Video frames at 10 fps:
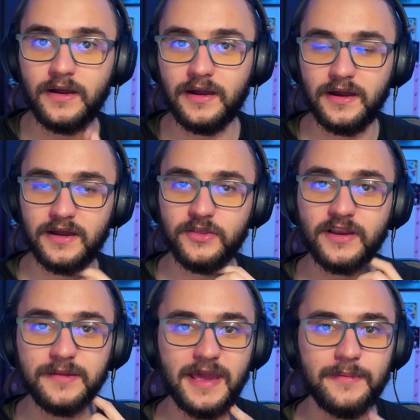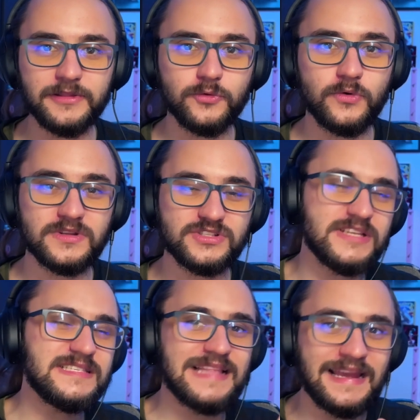You're gonna be able to
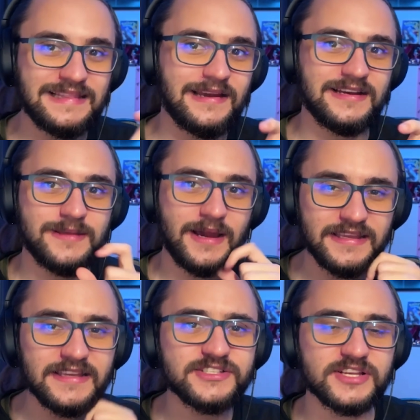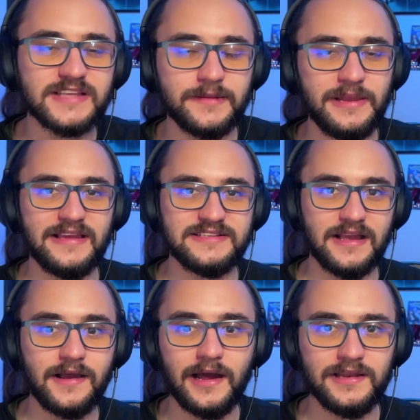just slightly custom... I think it's just gonna be like
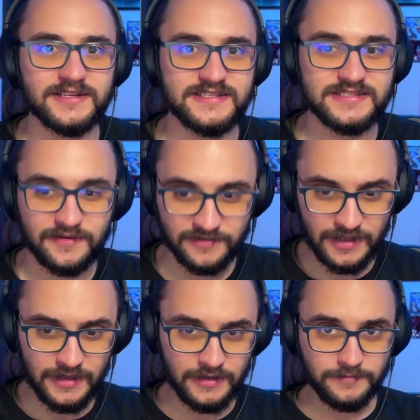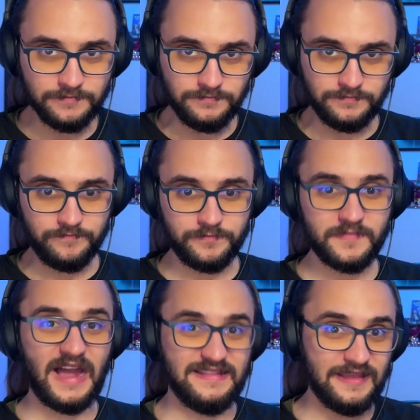some colors and stuff.
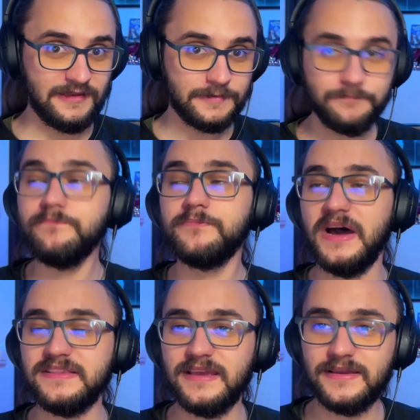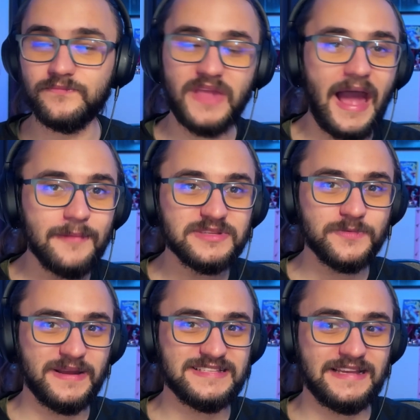I think. But I'm
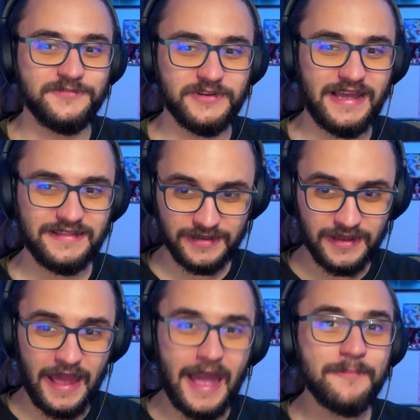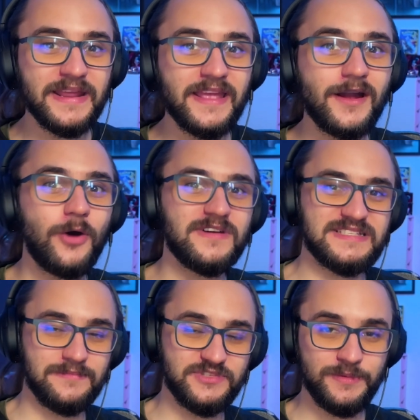super excited for that. And bringing over
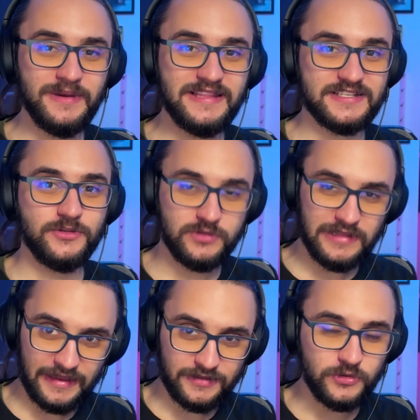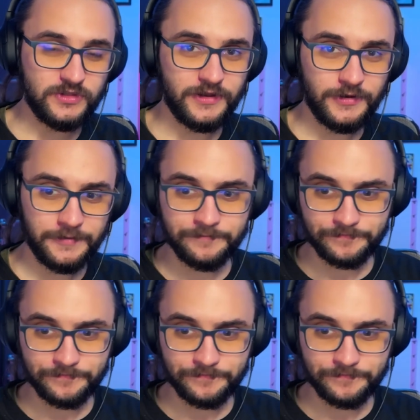some gym leaders to like tutor you...